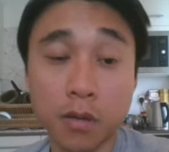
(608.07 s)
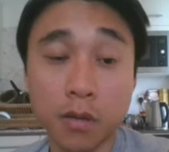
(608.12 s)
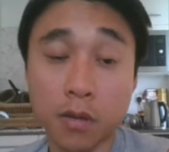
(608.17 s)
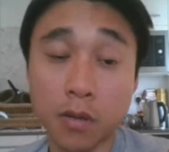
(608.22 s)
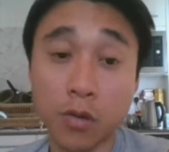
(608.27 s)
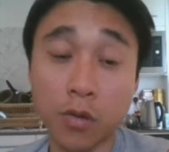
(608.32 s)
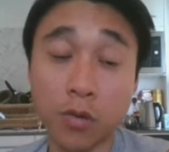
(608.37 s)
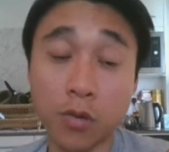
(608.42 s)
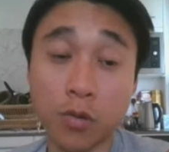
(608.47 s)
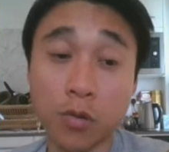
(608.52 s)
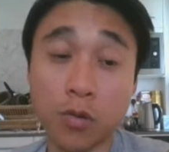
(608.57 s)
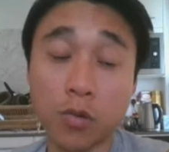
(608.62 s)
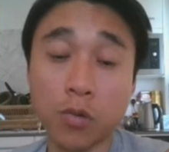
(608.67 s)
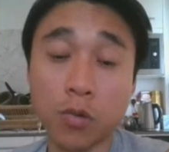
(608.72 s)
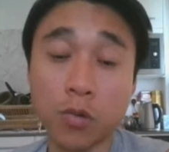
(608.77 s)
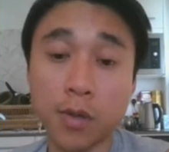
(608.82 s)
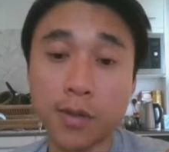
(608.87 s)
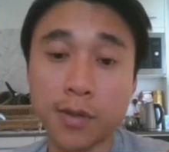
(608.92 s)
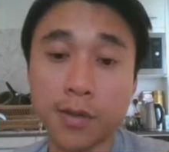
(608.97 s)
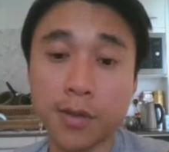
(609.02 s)
call
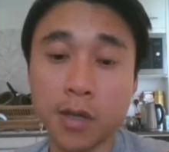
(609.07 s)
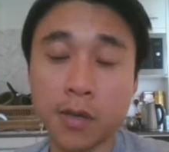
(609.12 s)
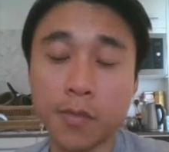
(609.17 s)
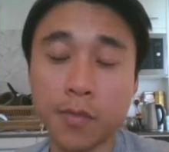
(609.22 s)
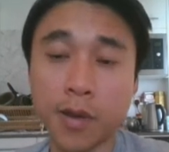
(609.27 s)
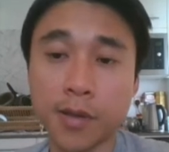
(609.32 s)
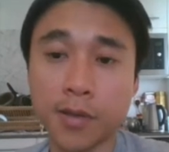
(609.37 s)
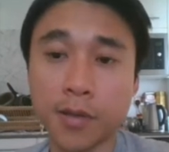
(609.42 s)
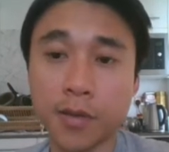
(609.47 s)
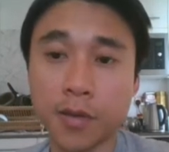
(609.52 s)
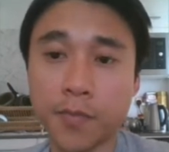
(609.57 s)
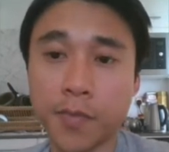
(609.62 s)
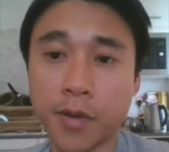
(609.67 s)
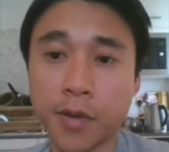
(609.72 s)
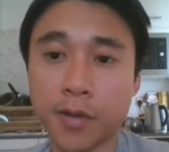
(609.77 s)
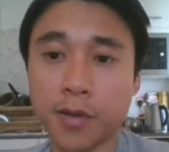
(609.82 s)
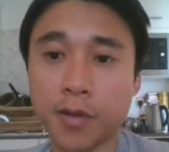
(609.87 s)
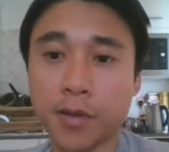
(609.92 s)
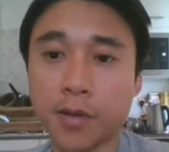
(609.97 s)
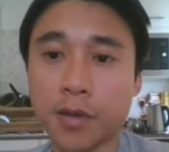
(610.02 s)
c-bets, I was about
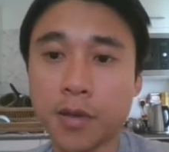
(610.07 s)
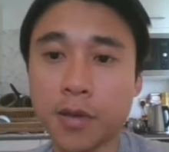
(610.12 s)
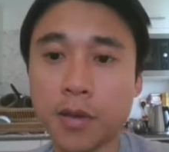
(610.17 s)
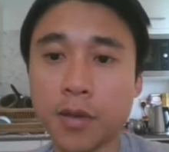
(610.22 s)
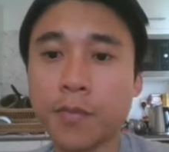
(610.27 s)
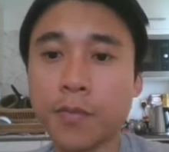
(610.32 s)
to say.